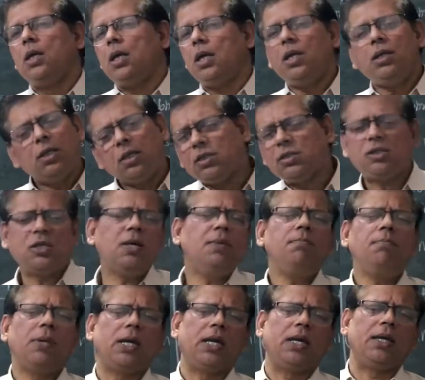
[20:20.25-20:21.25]
In the
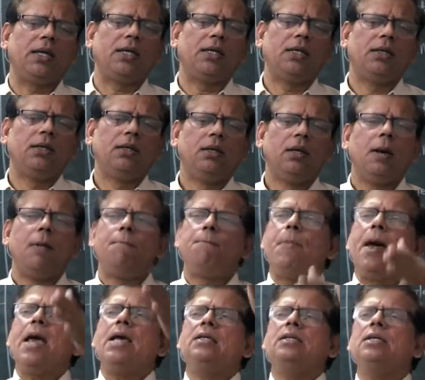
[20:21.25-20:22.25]
same way,
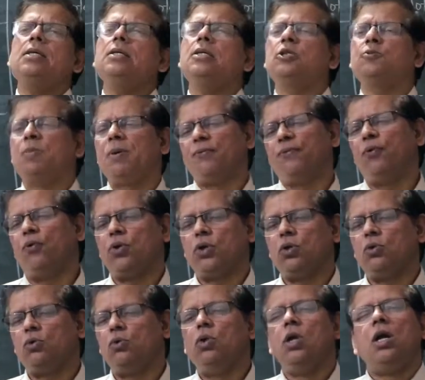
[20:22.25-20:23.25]
passage is before
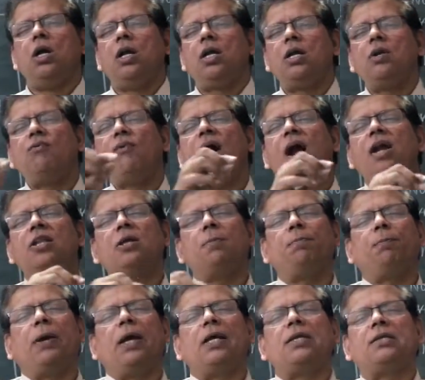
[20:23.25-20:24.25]
you. Divide the
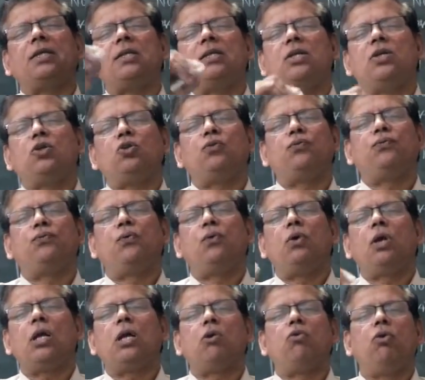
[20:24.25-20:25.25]
passage into
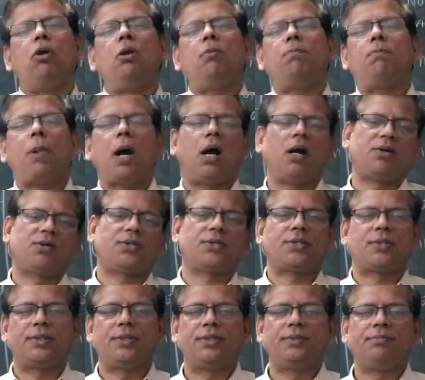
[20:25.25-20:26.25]
4 equal
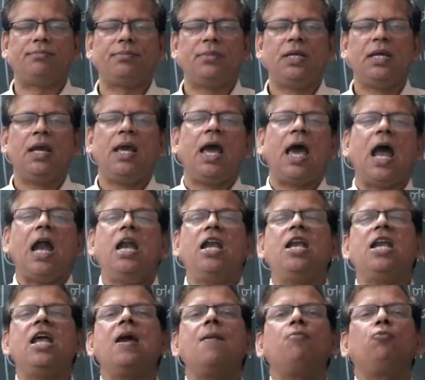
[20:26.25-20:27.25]
parts
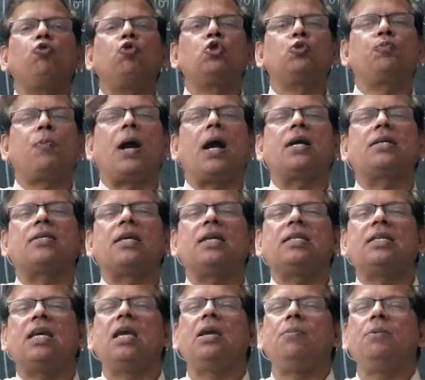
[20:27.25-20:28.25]
and name those parts
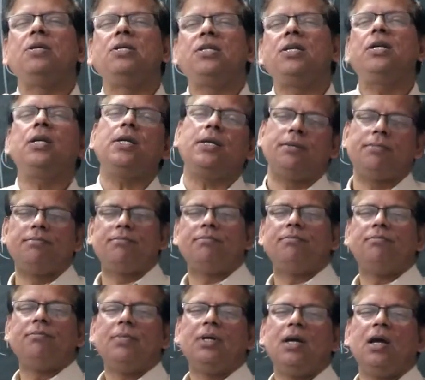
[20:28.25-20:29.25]
as A, B, C, D.
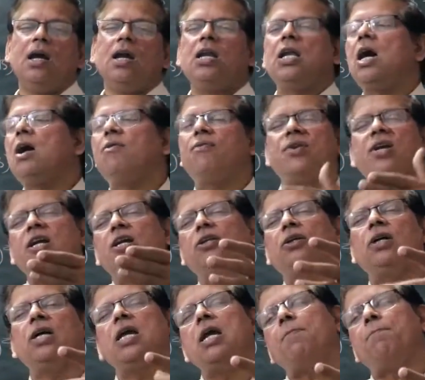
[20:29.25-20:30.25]
Now read
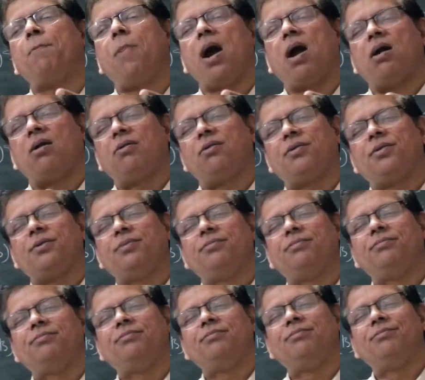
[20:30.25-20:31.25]
the A part
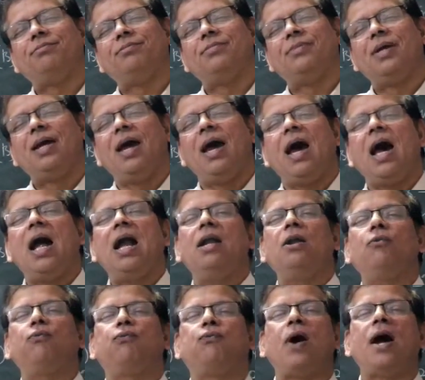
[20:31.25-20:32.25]

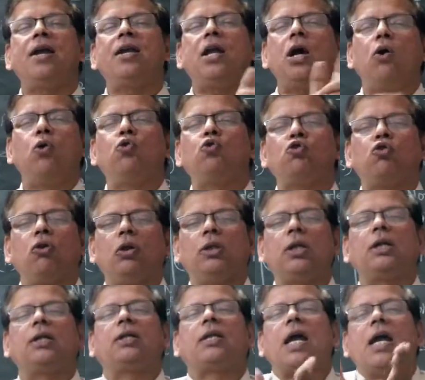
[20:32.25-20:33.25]
and find out
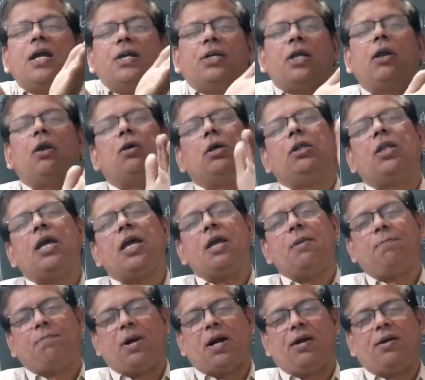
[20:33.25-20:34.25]
the title in the
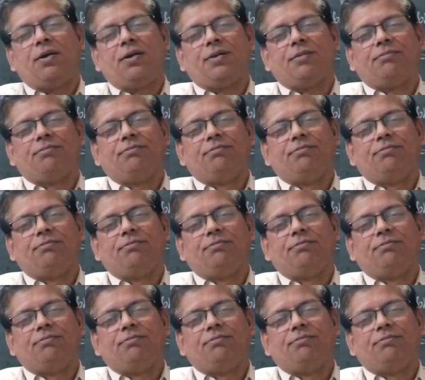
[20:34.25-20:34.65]
A part.